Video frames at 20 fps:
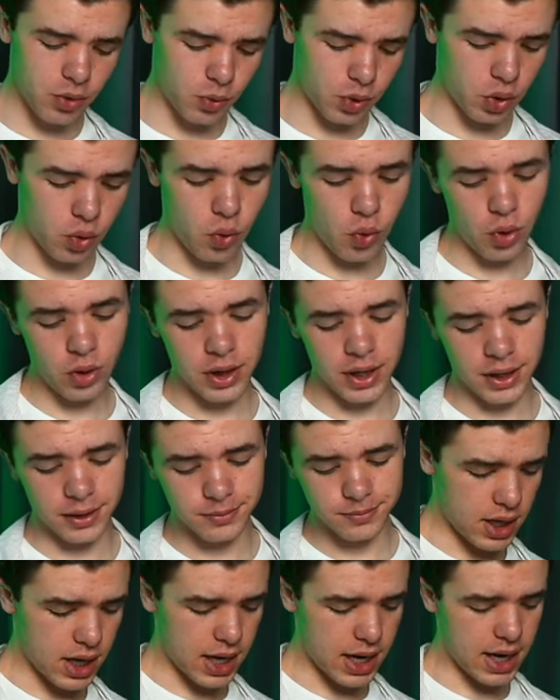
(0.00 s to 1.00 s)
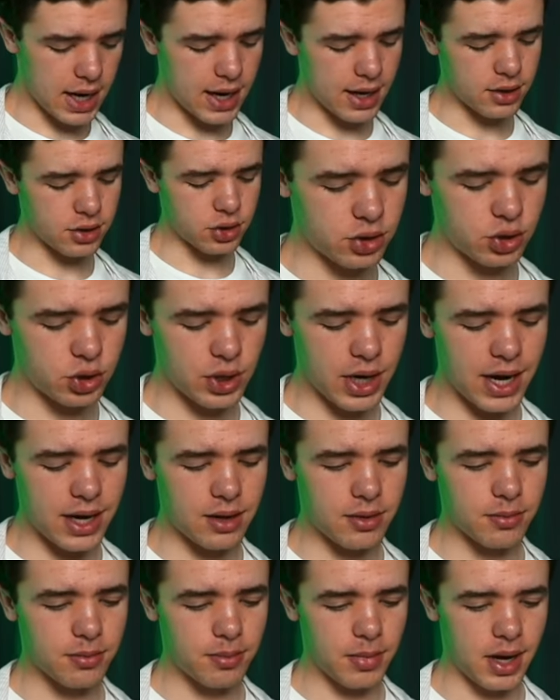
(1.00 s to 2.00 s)
recording and
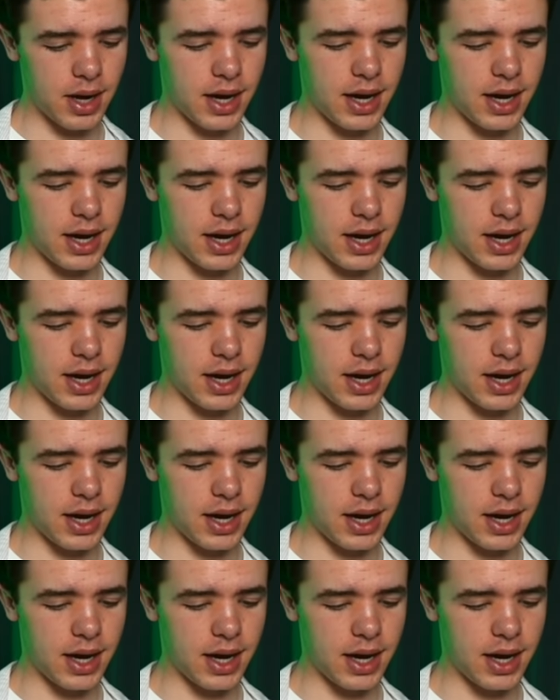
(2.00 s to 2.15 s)
shake my